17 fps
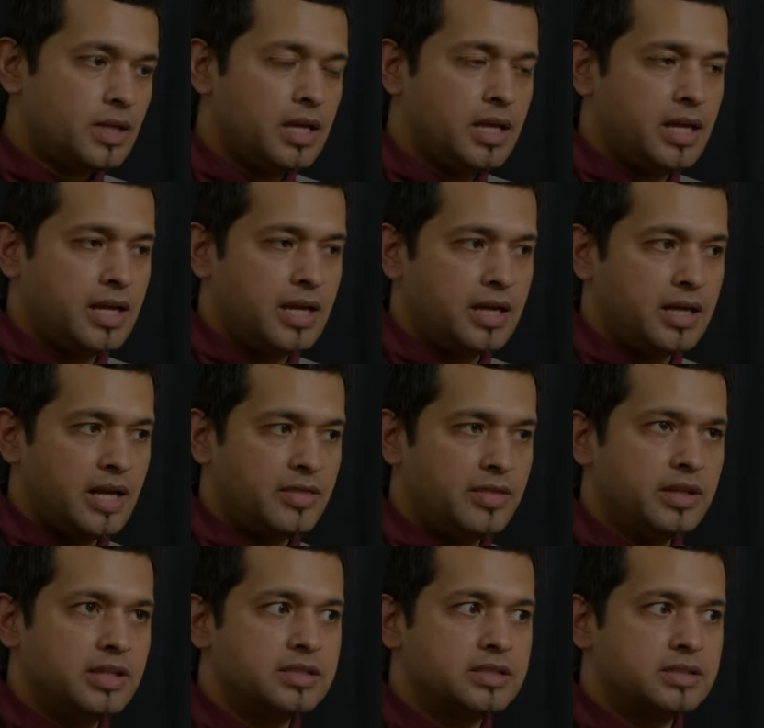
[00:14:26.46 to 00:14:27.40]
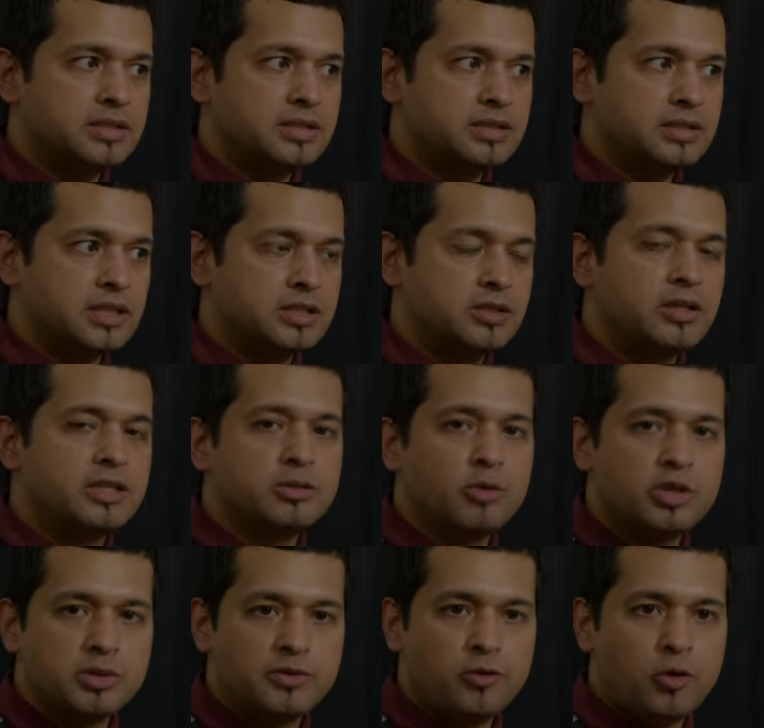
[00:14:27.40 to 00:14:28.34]
And I think it's as good as it
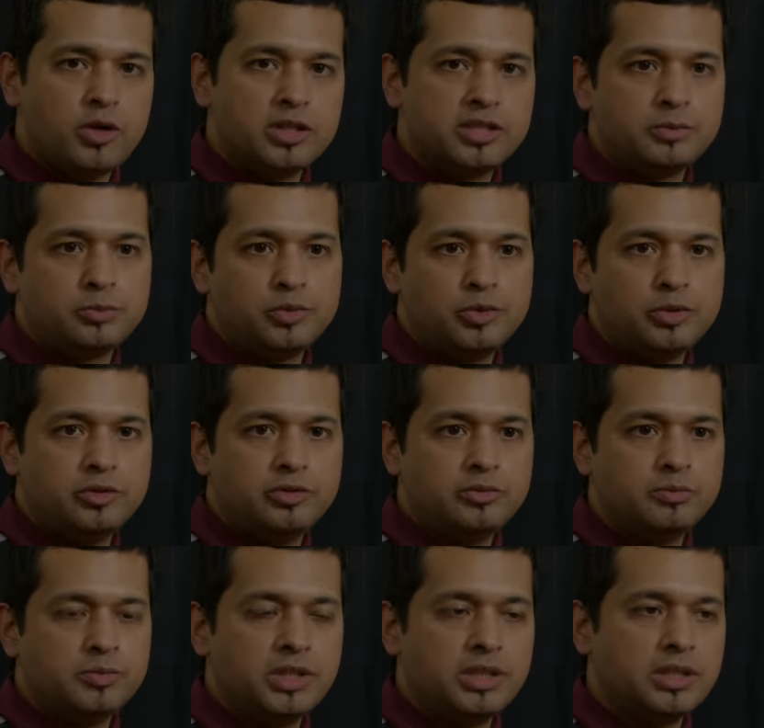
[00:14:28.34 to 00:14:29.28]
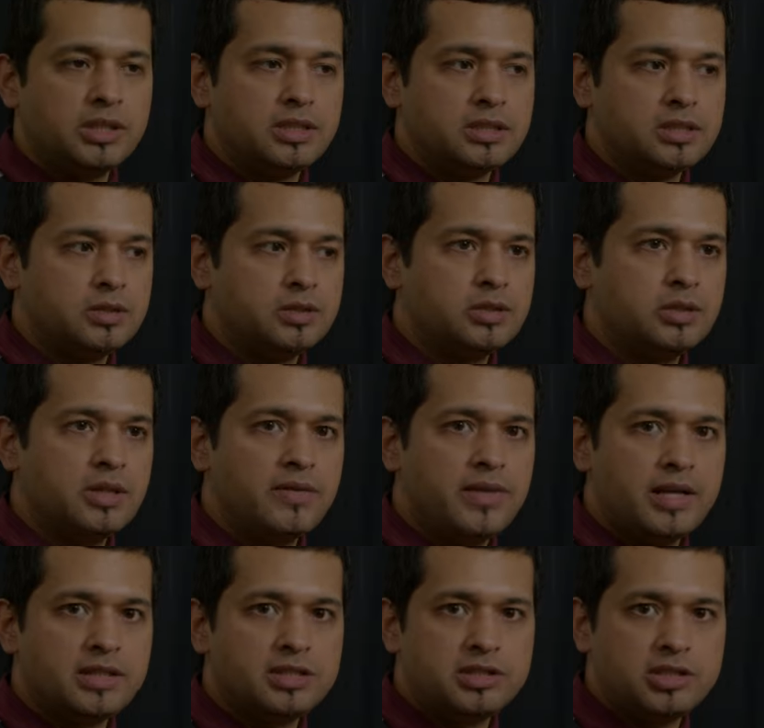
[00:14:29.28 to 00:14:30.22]
was before, it's improved because you still have
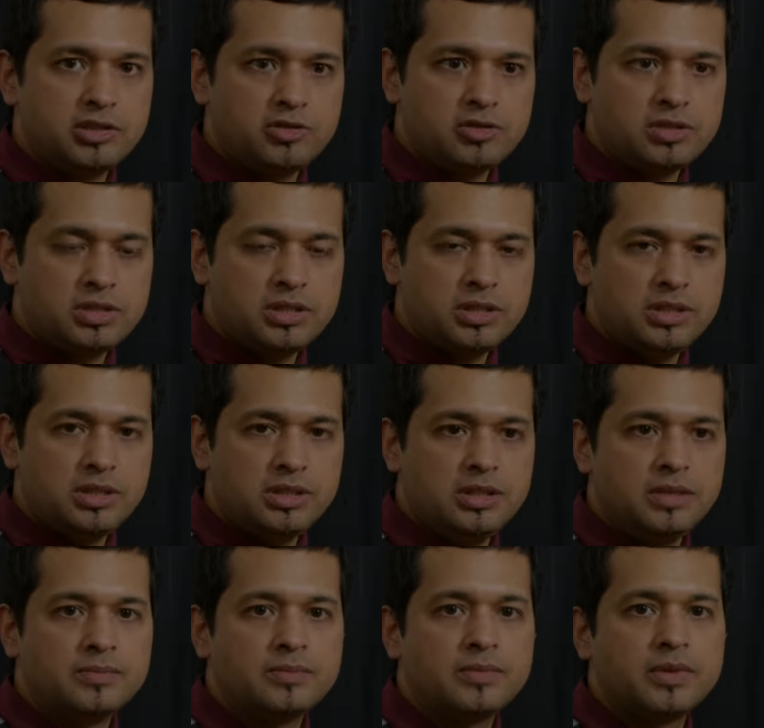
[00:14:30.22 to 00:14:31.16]
that citrusy